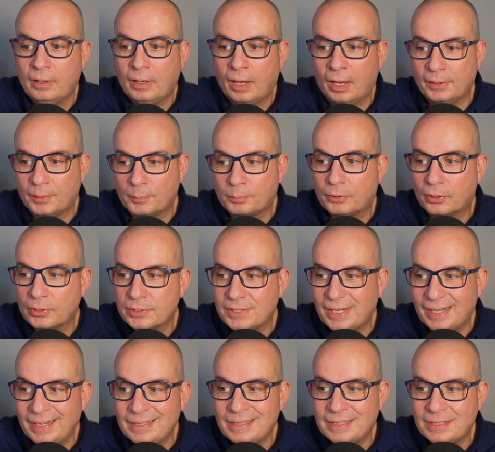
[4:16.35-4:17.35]
The price
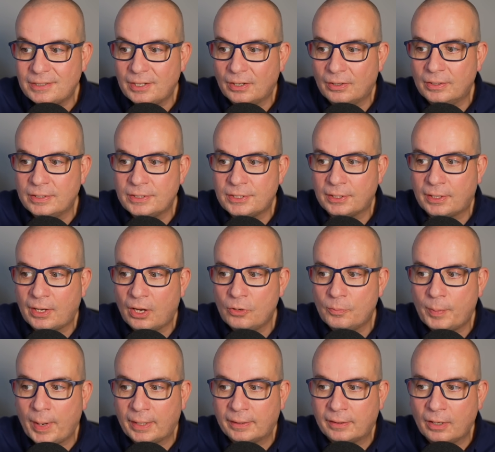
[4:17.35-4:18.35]
is starting to go
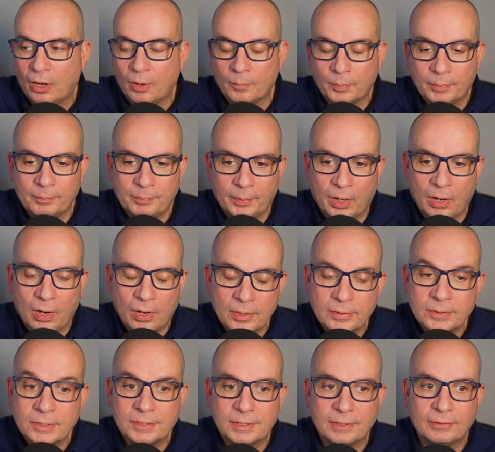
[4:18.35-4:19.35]
back up, but
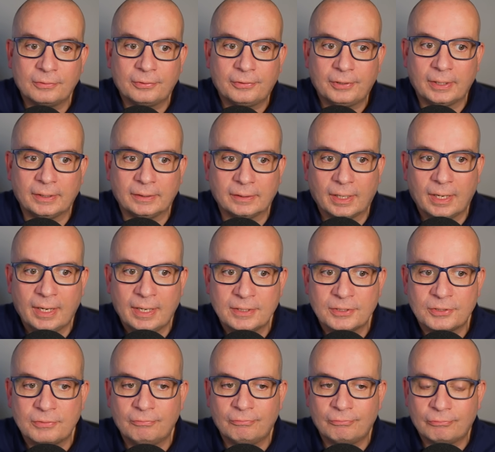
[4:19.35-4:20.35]
I still think
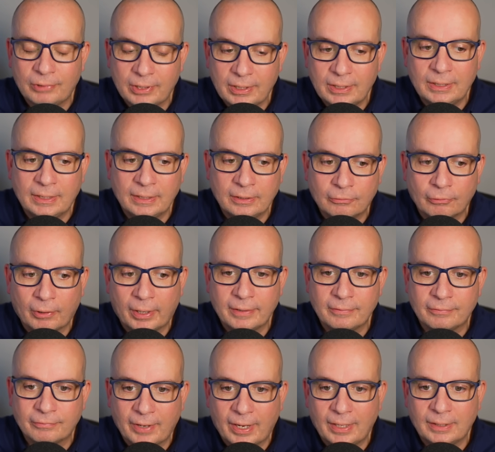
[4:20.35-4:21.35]
it's really
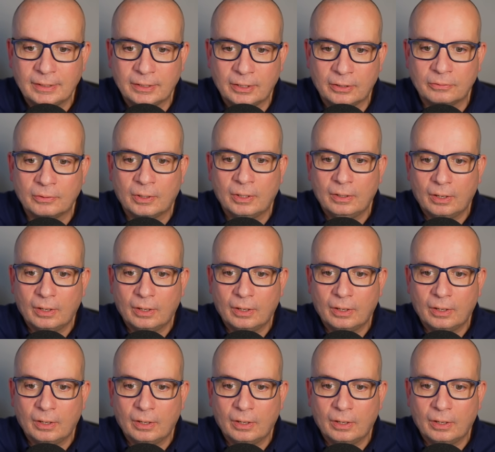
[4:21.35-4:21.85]
great value.